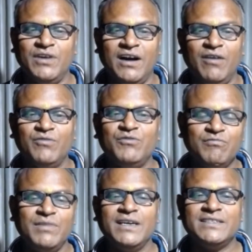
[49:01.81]
to you how
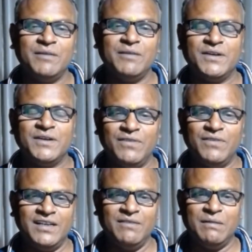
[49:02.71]
you make them
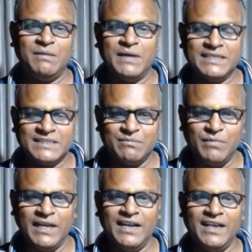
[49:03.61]
comfortable, by
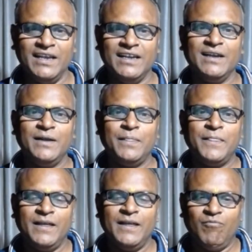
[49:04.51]
smiling,
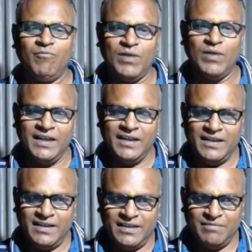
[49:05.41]
by
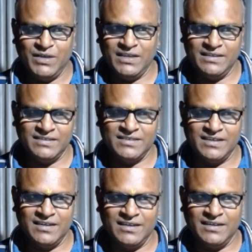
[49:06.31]

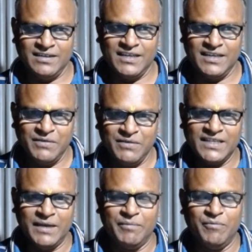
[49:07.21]
means
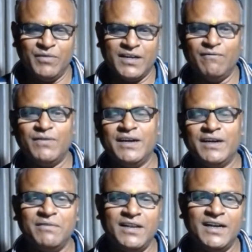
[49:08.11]
giving them
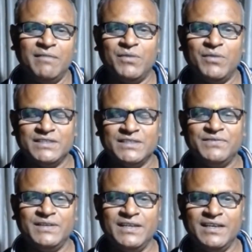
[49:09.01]
comfortable
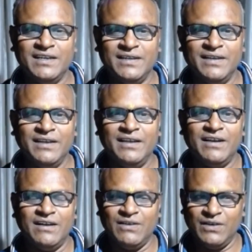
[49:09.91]
atmosphere,
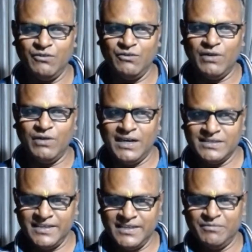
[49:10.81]
or you
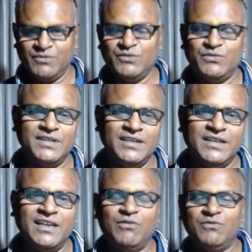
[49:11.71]
ask them to
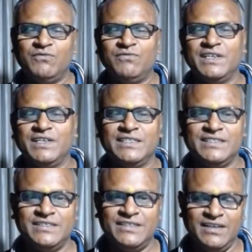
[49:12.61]
sit down
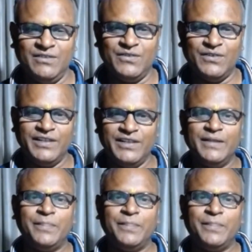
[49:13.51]
first and all.